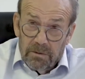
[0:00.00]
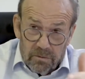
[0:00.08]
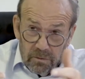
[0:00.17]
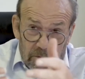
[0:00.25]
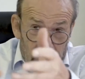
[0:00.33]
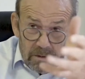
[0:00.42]

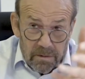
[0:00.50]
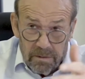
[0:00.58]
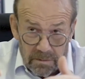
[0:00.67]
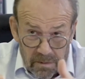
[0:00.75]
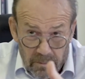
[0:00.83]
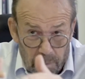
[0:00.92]
to
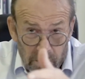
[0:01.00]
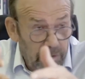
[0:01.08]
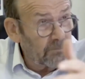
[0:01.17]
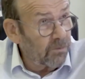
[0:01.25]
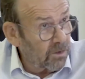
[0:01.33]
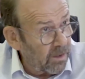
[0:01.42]
the world
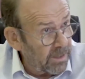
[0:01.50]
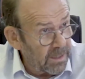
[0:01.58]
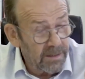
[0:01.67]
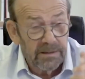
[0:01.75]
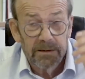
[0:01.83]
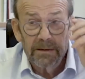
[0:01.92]
of the
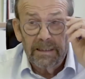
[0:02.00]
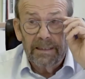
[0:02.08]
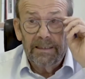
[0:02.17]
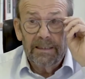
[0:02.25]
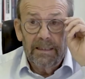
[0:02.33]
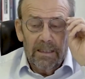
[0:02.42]
colleagues,
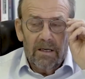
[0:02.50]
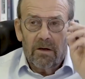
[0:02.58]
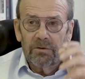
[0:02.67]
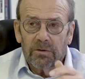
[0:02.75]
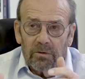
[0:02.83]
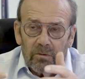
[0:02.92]

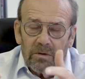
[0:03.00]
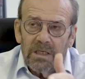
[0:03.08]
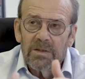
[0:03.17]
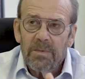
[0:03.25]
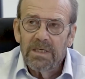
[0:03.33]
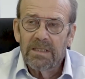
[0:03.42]
also to
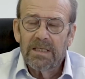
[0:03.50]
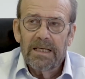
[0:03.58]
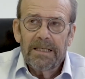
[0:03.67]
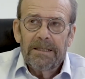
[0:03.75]
transmit it.